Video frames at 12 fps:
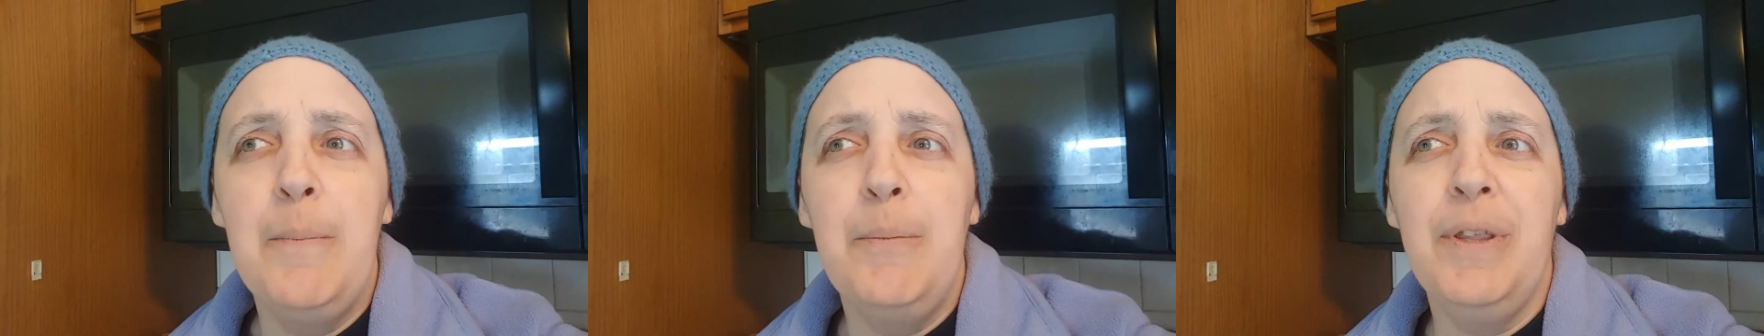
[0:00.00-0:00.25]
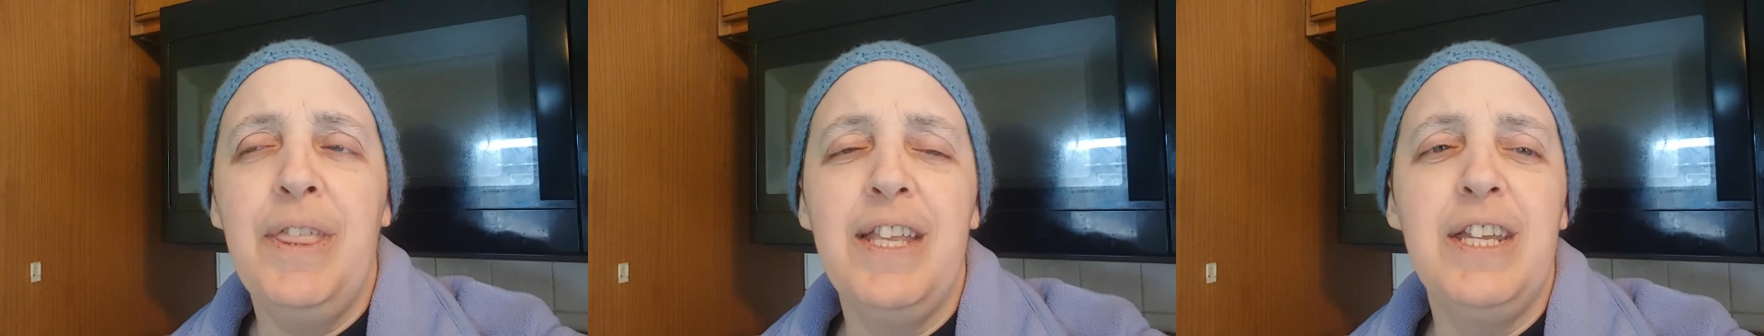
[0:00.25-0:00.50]

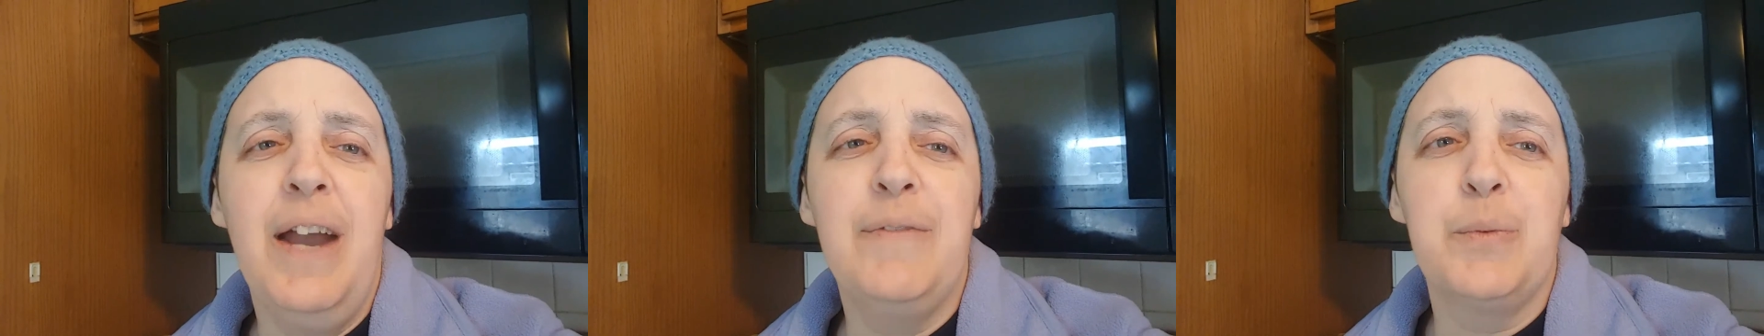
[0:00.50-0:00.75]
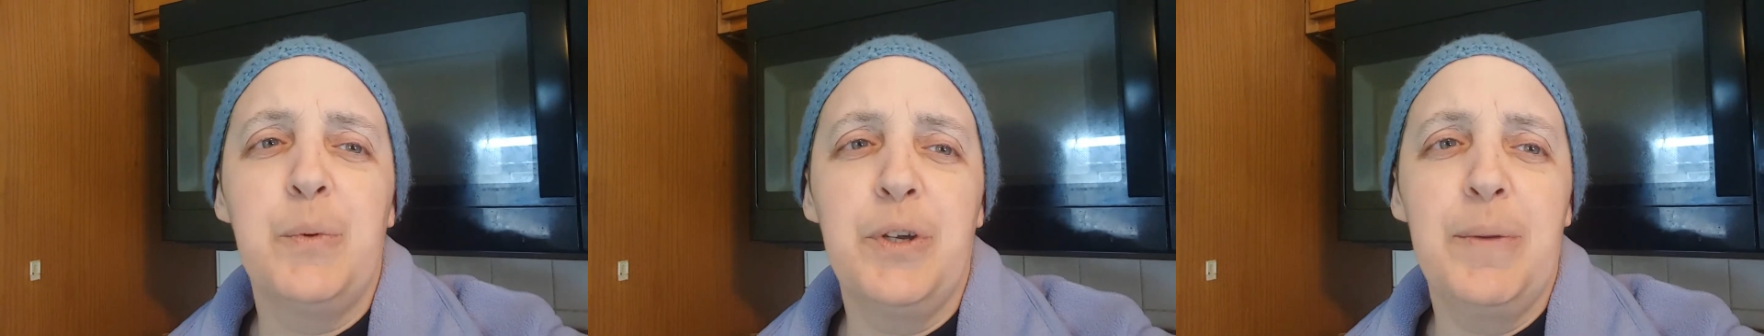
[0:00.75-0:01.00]
but then you have
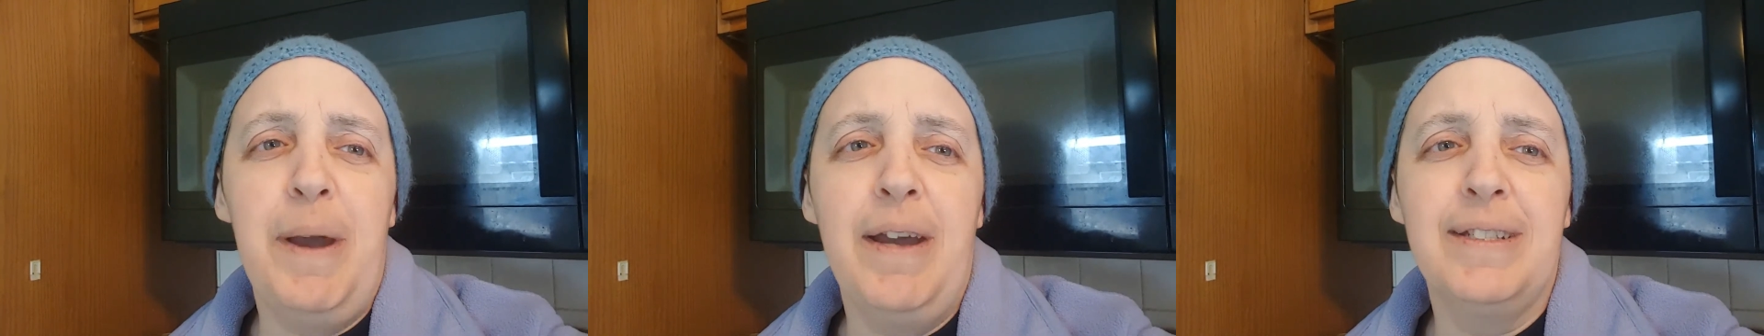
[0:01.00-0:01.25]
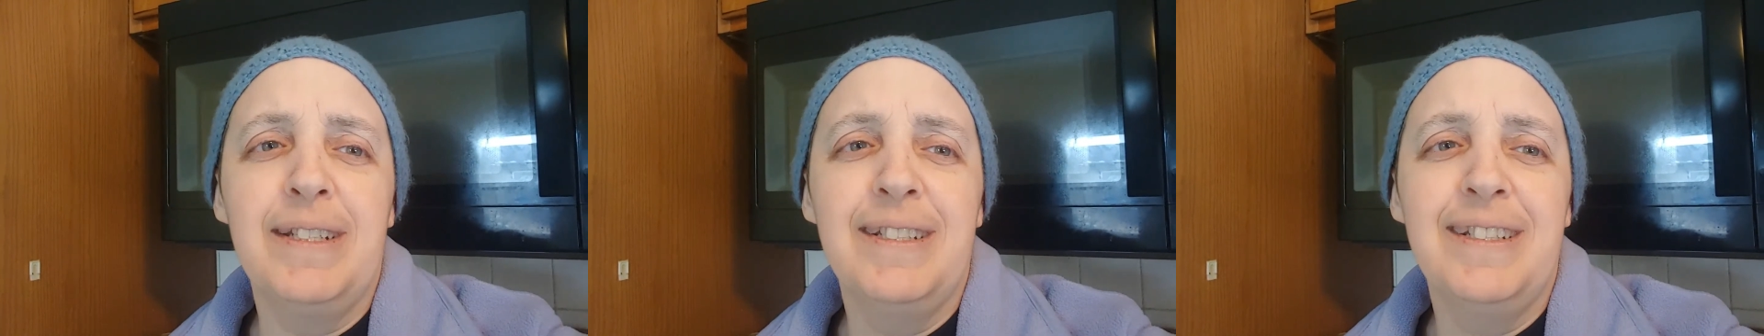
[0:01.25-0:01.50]
to worry
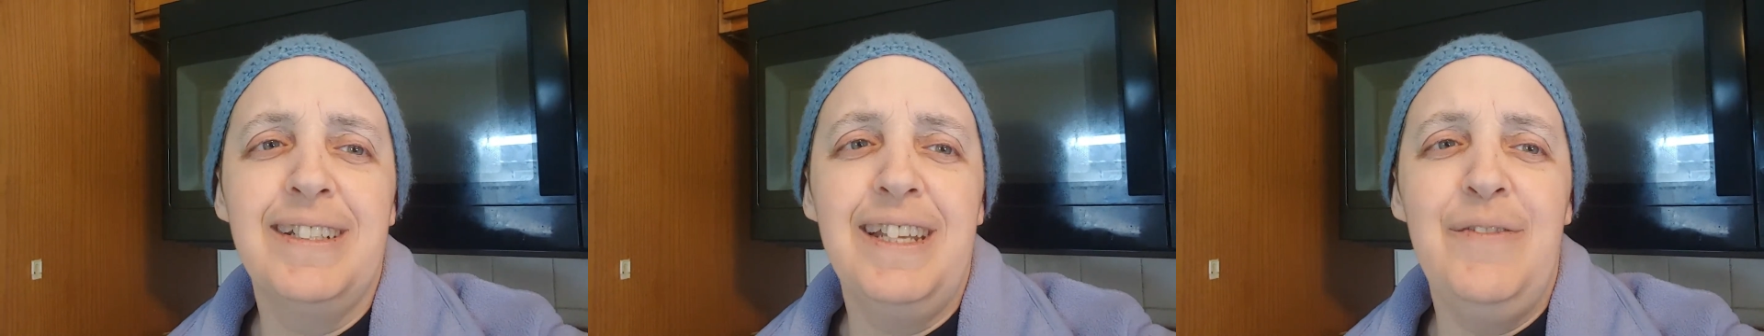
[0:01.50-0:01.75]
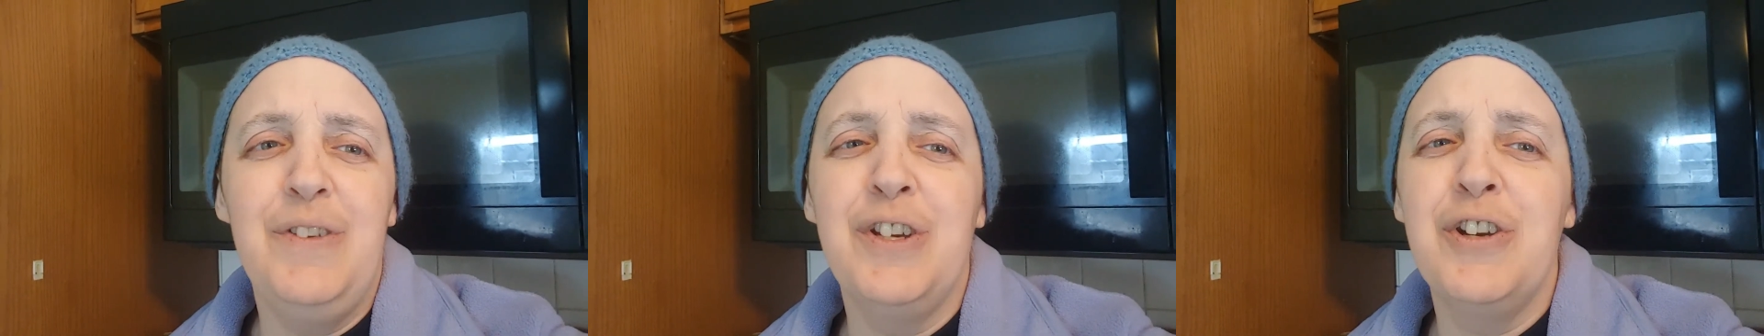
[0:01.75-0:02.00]
about
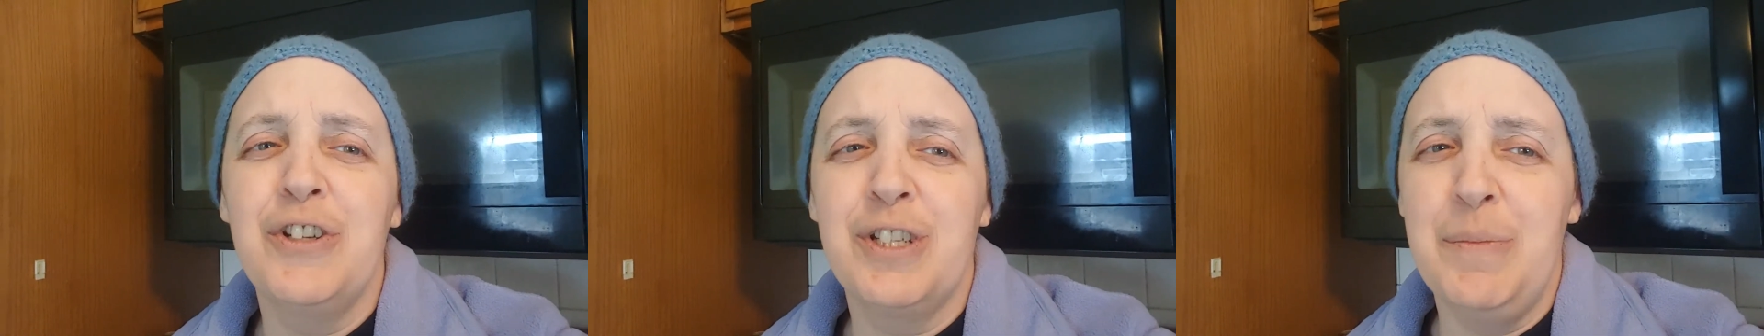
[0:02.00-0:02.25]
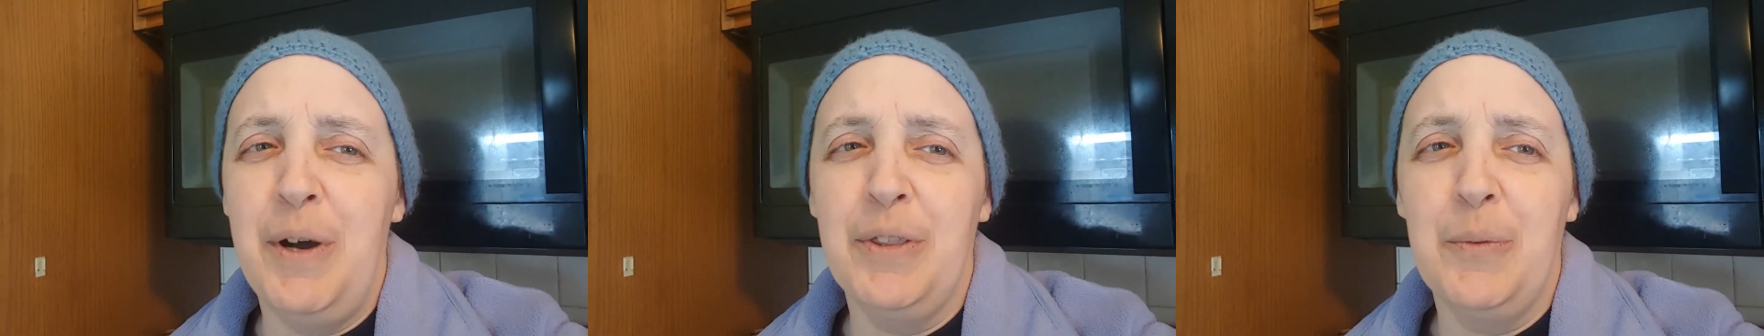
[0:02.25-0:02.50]
if you cooked
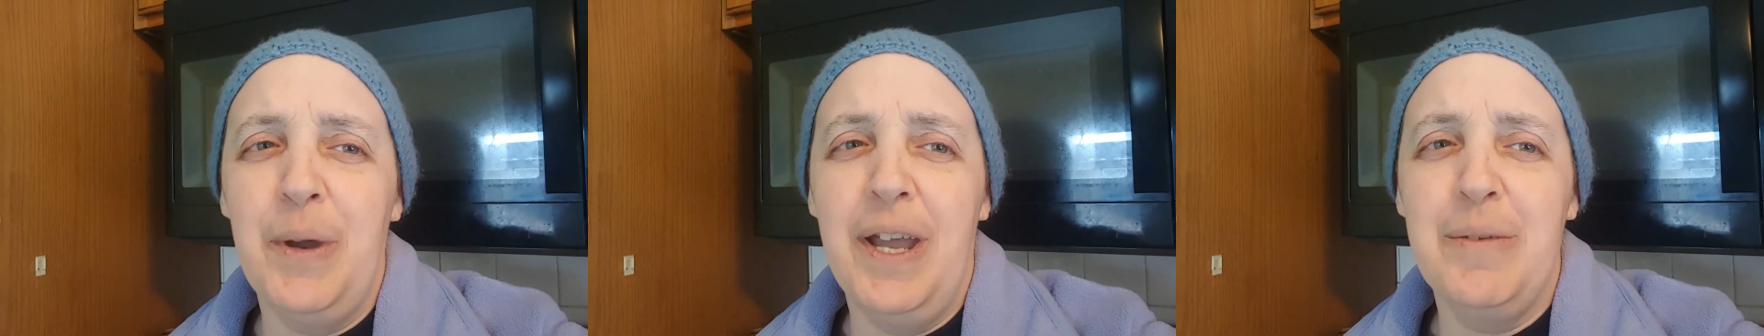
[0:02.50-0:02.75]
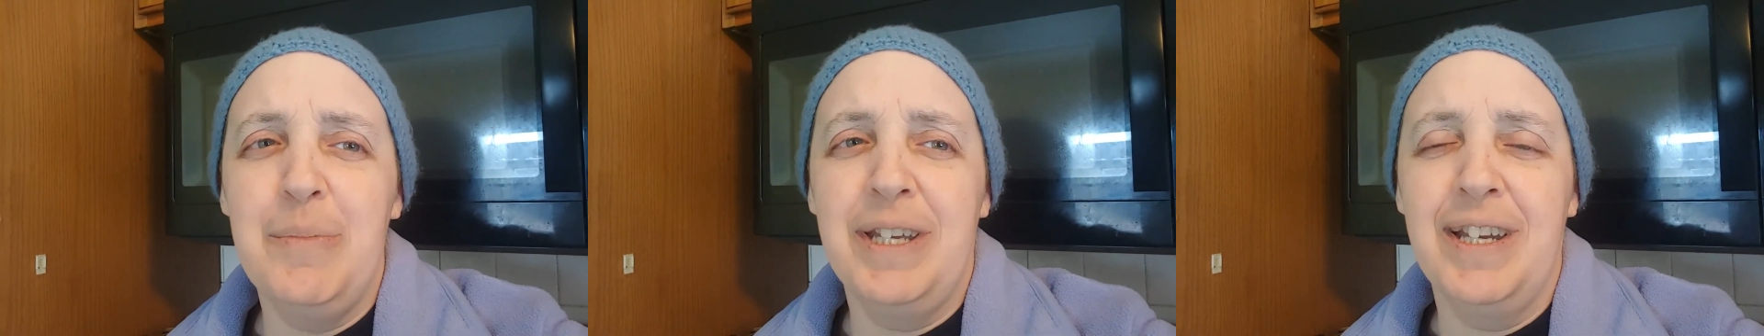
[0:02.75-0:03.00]
them all the
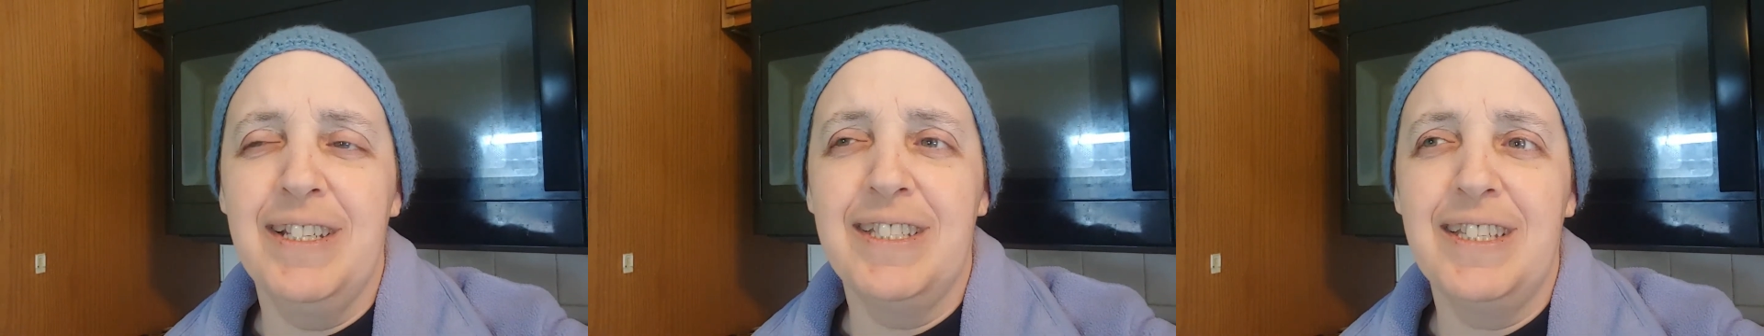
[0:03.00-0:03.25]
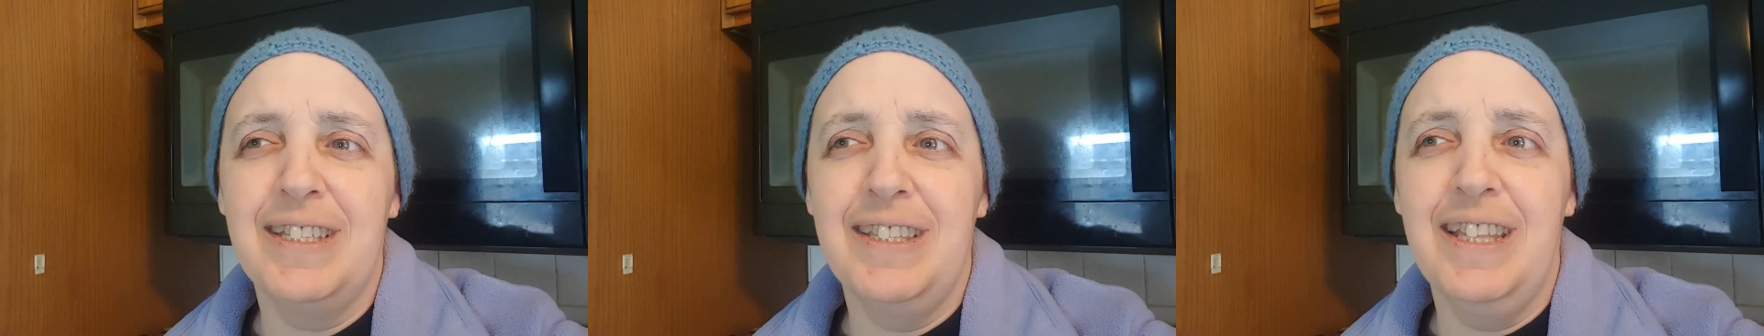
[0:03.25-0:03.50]
way
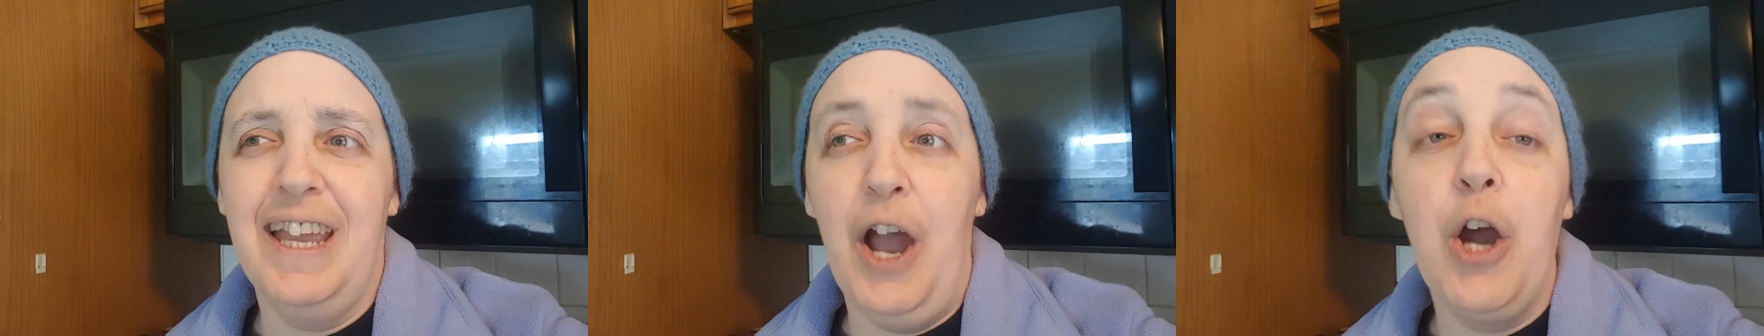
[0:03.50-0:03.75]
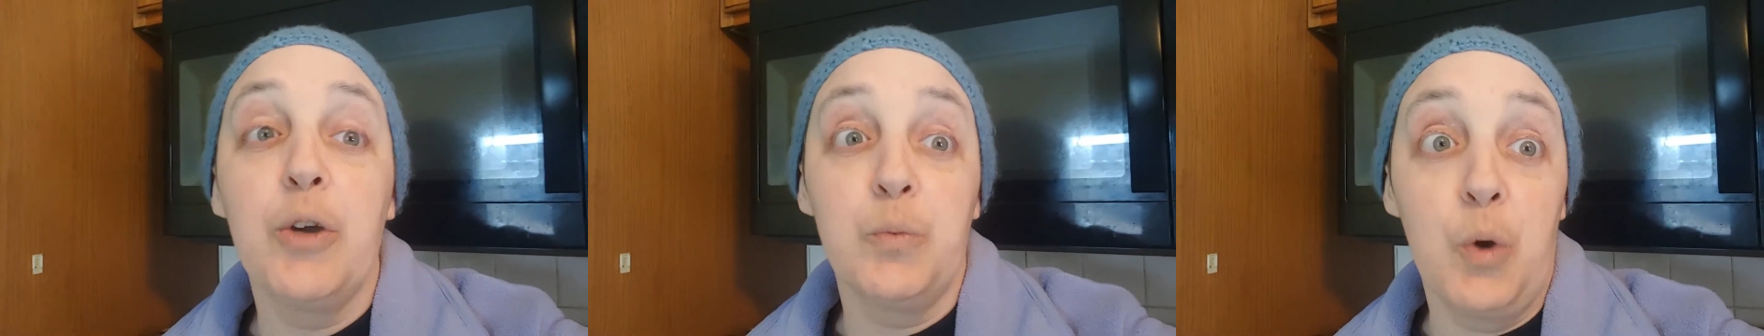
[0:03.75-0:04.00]
because they
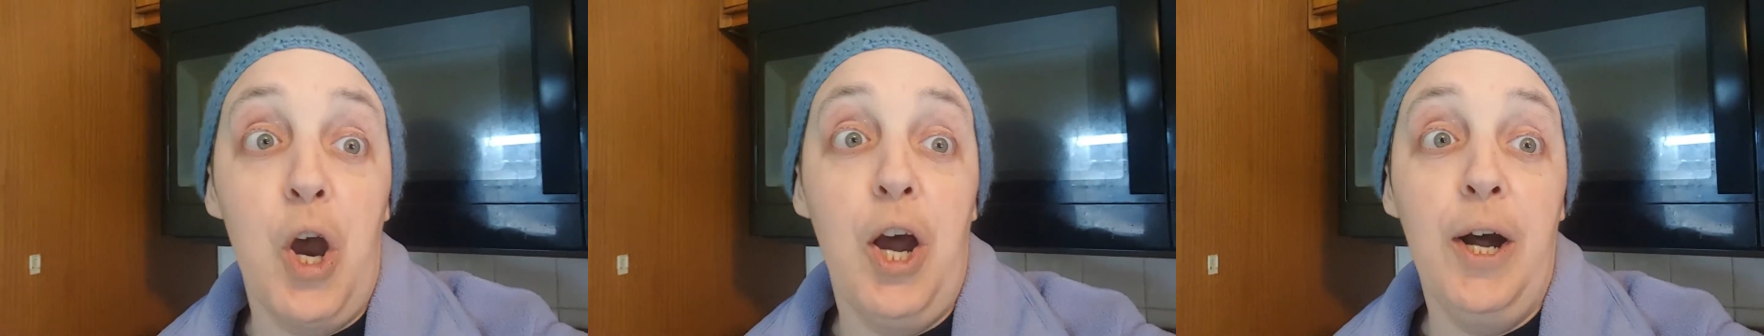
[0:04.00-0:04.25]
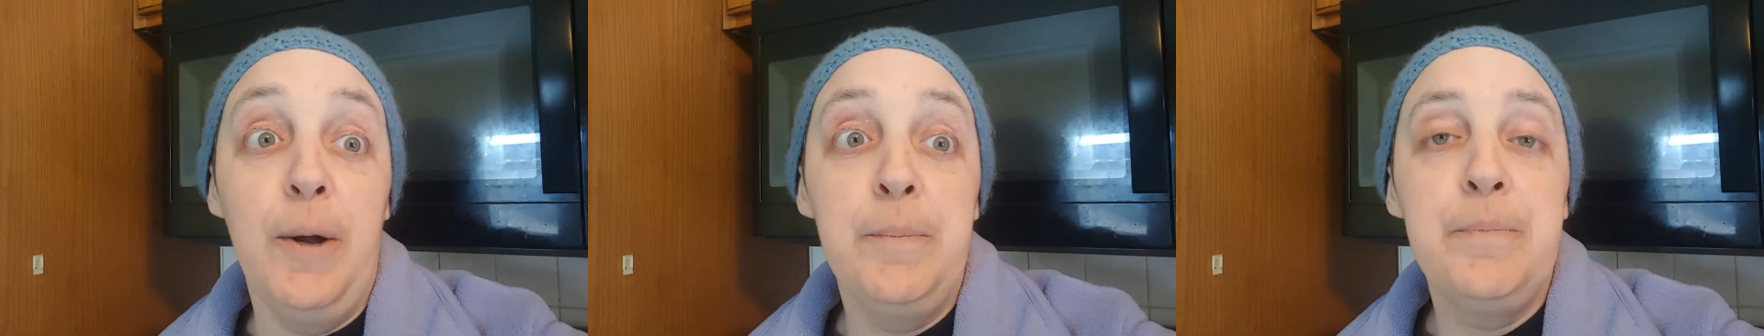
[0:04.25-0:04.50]
are raw.